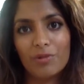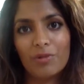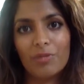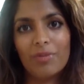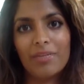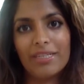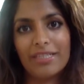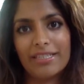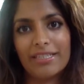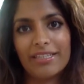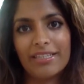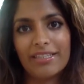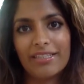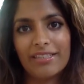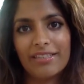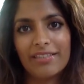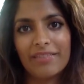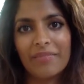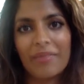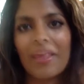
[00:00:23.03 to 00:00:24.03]
Business.
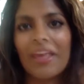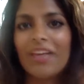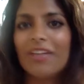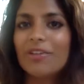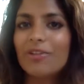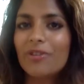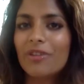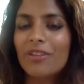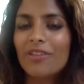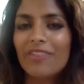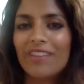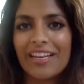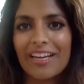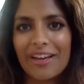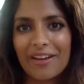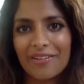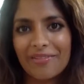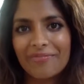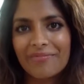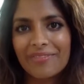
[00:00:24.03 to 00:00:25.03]
Enjoy the
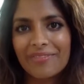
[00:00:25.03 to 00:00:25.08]
video.